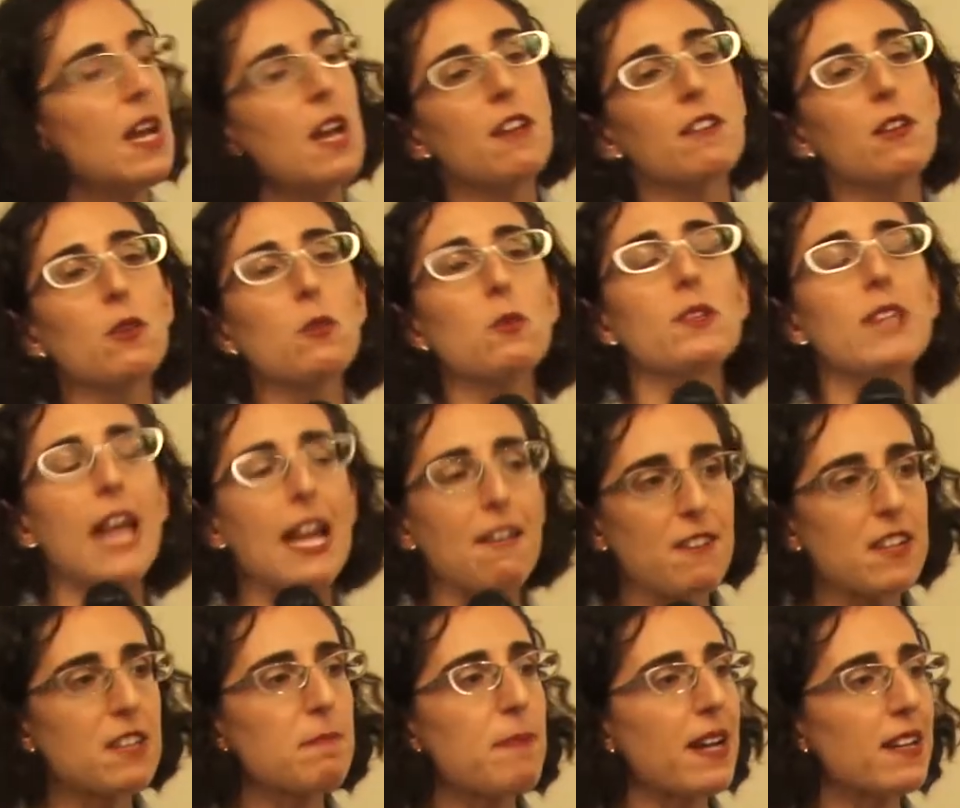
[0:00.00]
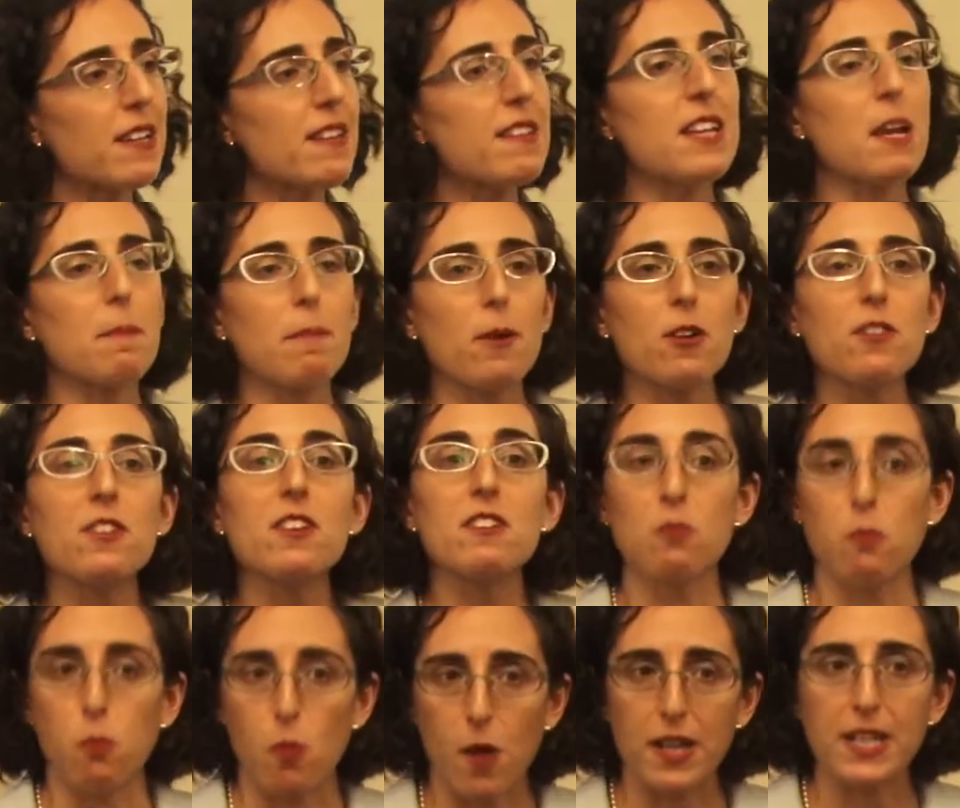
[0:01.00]
So life expectancy at birth is
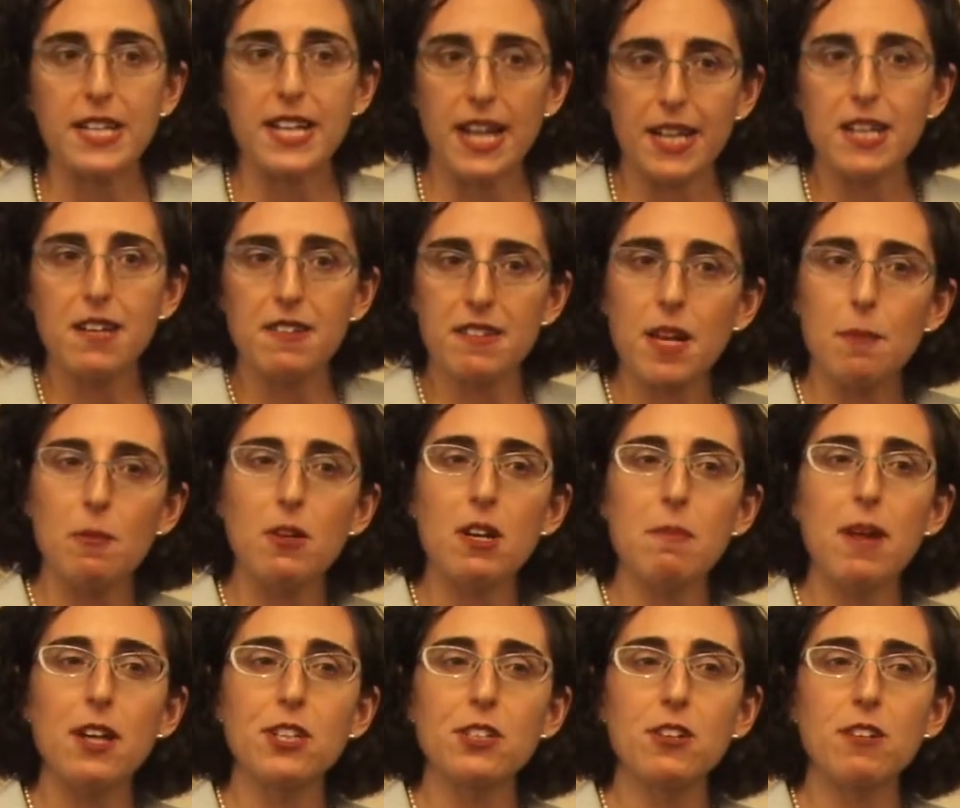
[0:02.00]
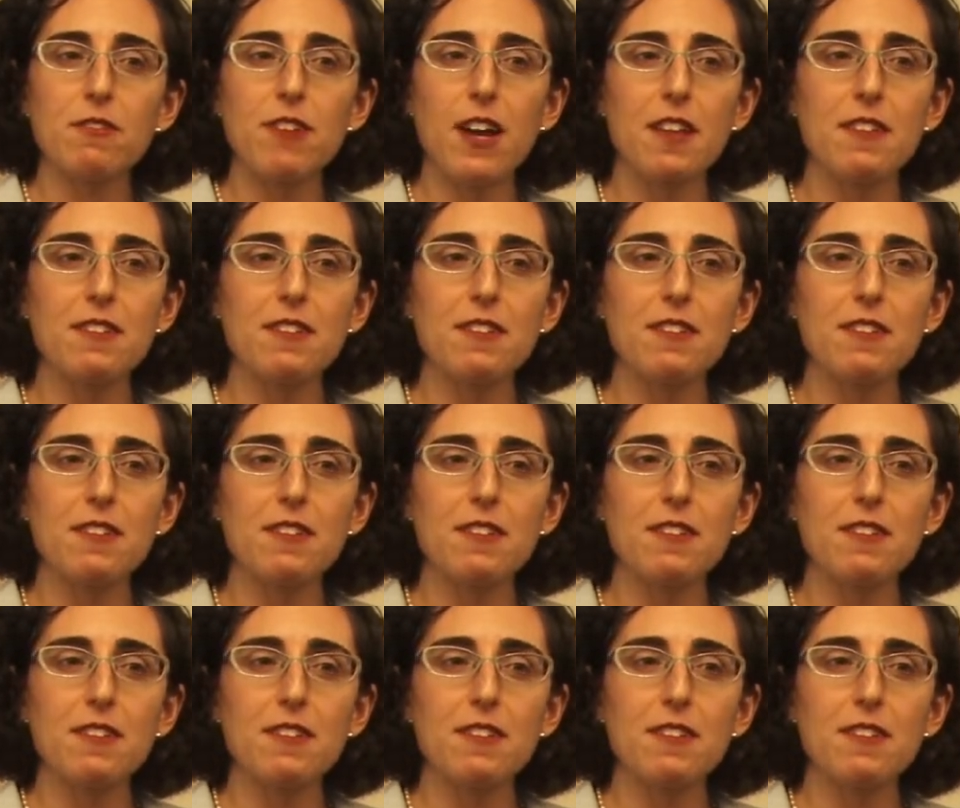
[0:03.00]
one kind of summary measure of health